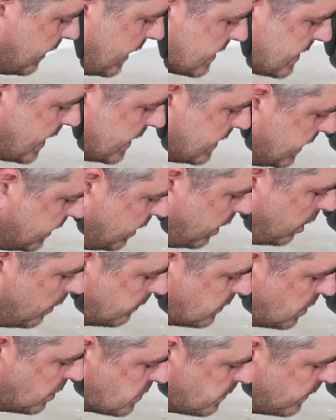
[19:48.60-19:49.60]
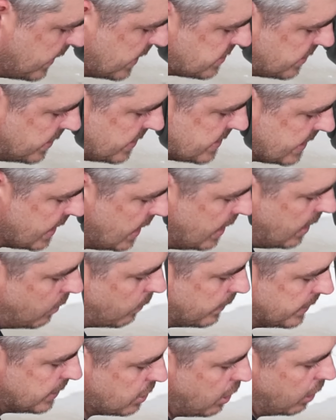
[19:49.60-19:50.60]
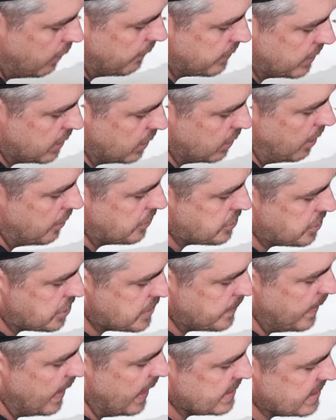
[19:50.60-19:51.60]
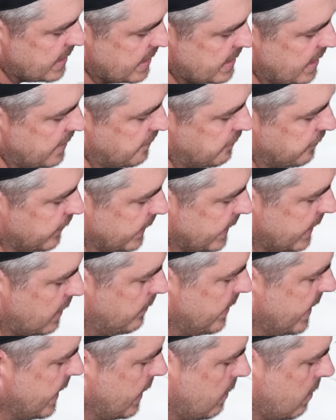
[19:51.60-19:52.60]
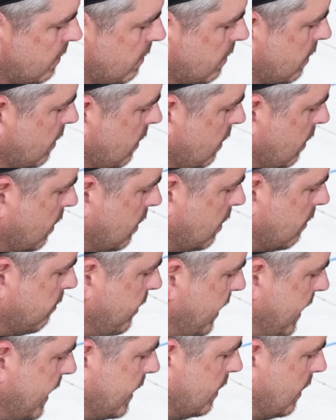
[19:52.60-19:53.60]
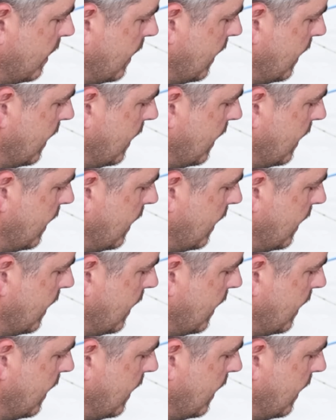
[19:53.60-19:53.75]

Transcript: because I did load up those bristles, when you go over the larger spots, it did fling a bit. But